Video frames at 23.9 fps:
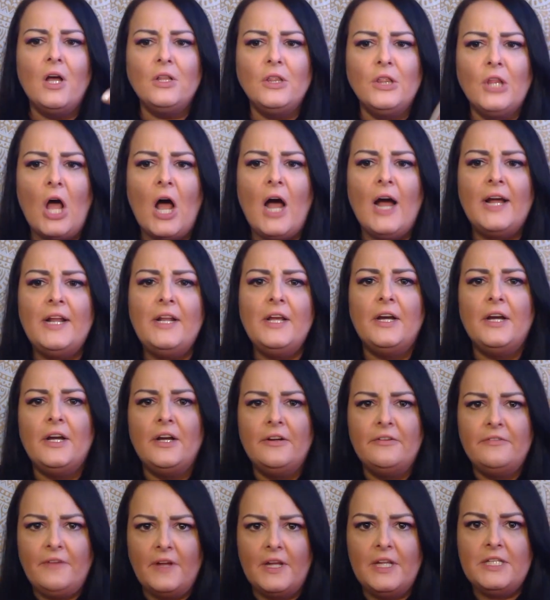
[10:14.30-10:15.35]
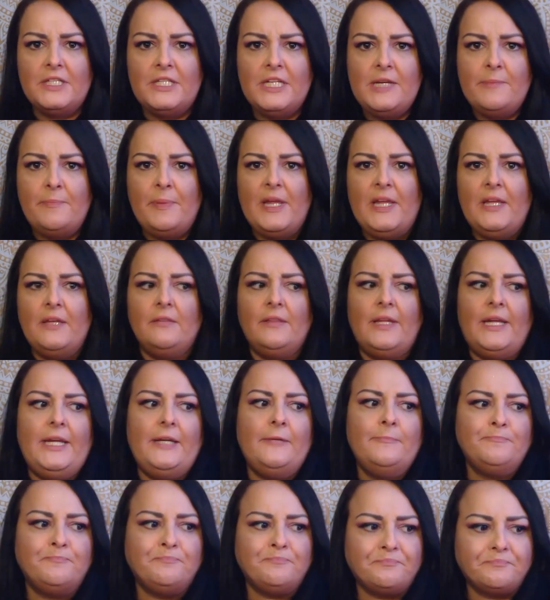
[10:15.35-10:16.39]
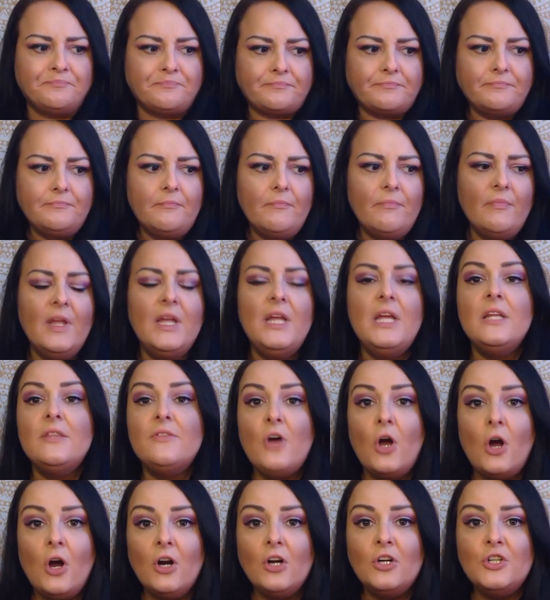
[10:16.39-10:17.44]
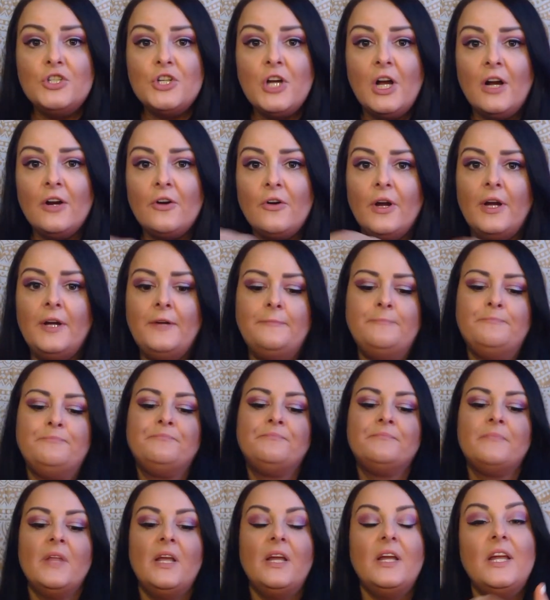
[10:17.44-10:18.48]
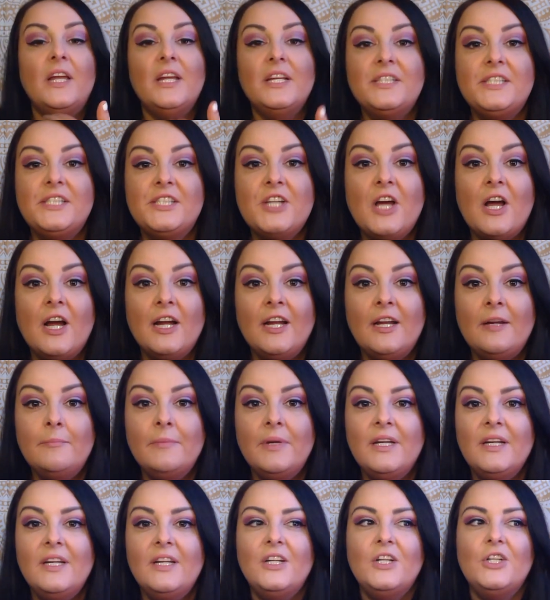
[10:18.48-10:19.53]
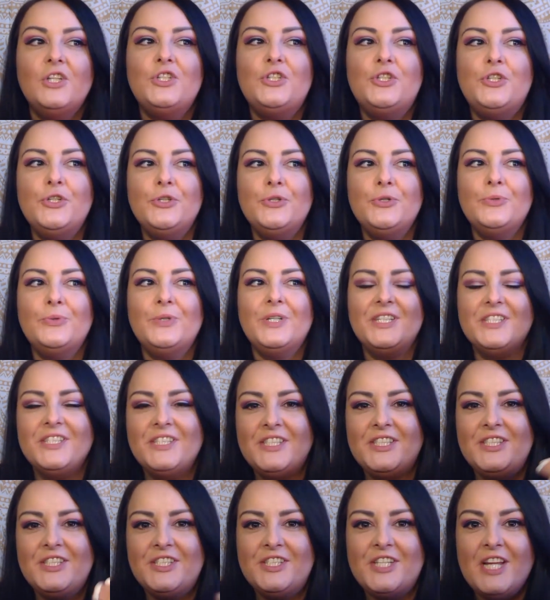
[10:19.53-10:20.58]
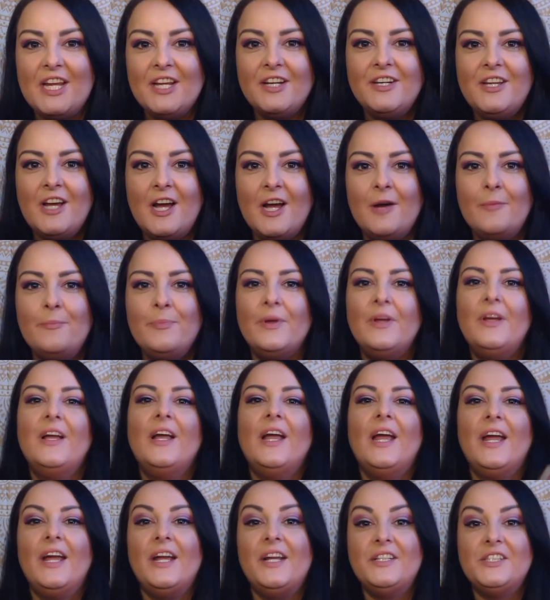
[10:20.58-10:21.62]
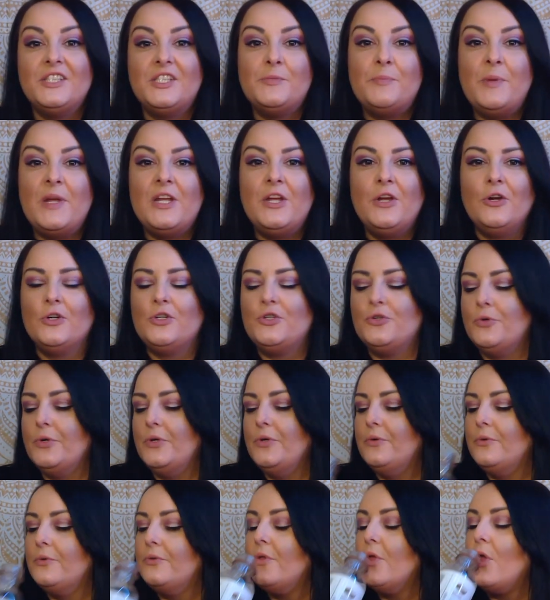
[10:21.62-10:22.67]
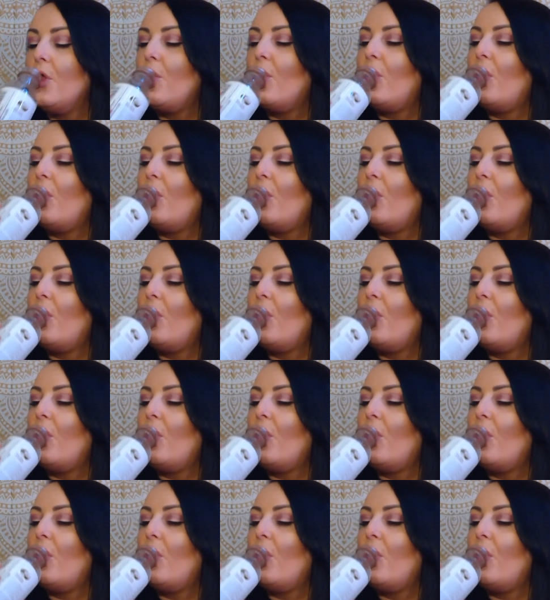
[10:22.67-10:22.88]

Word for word: a lot of deep healing in the heart chakra, it's time to stand up and speak your truth.